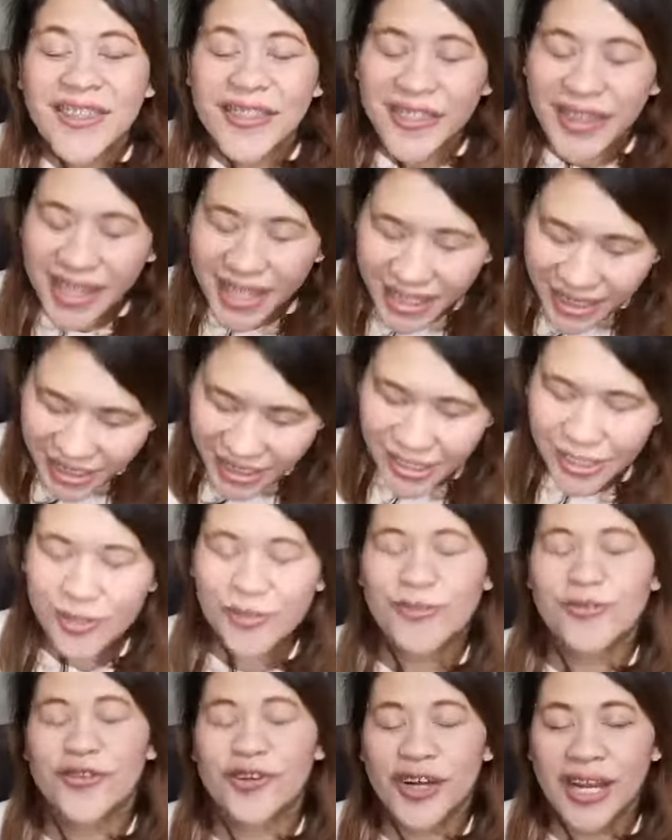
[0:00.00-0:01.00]
thank you
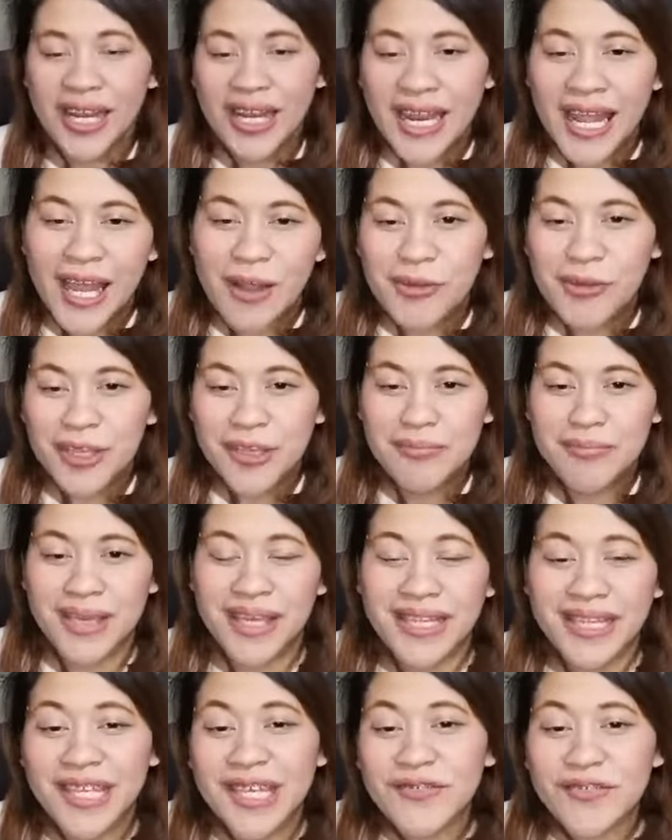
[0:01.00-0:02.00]
for allowing
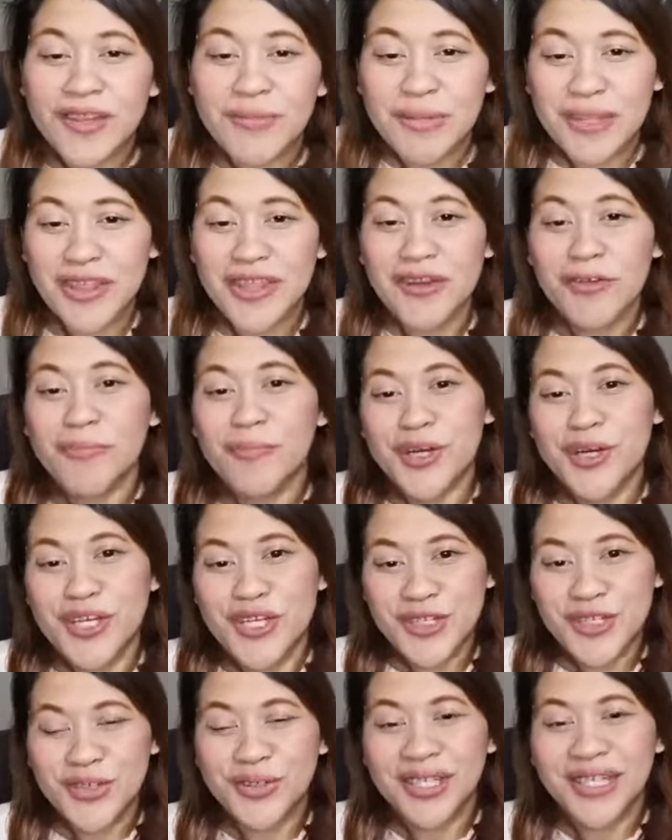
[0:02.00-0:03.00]
me and giving me the
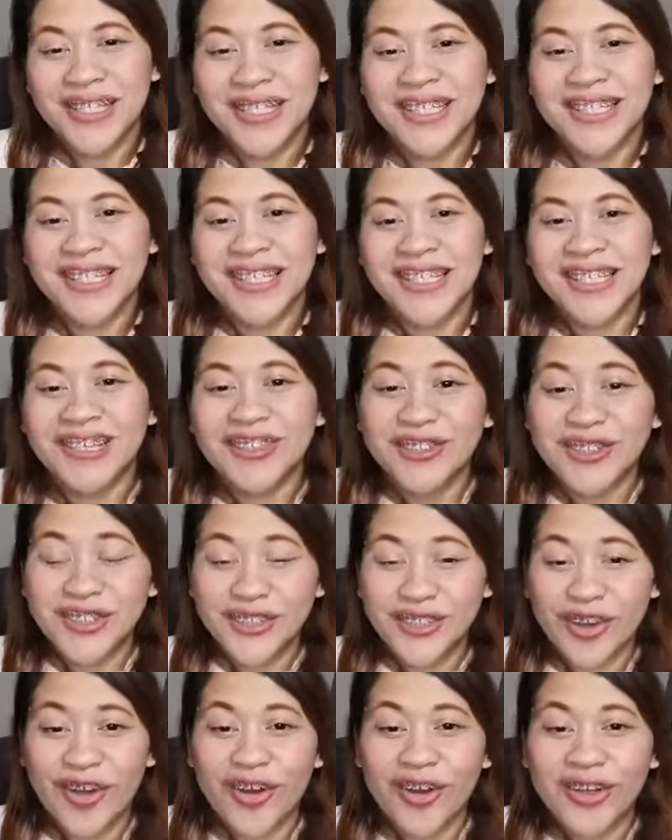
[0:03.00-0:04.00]
opportunity to
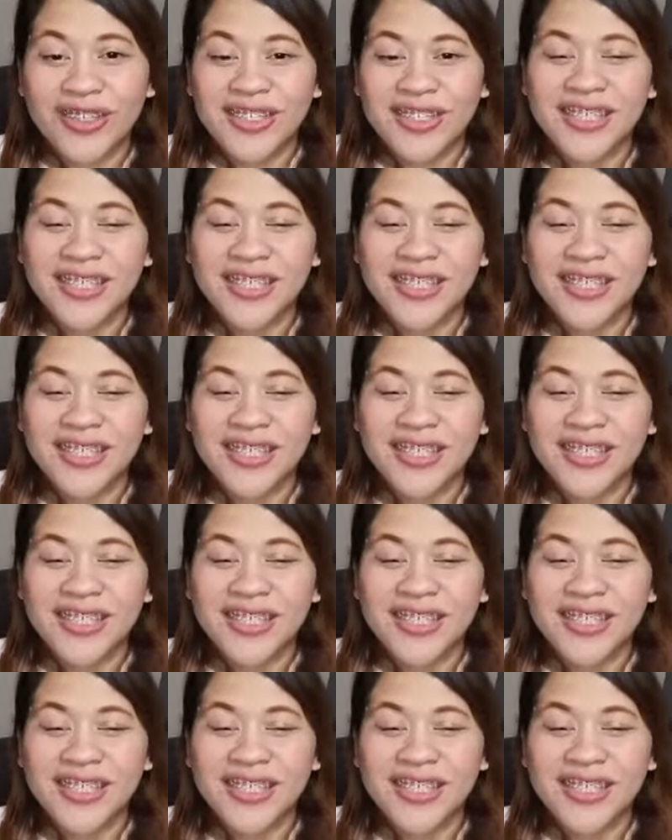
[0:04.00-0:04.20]
talk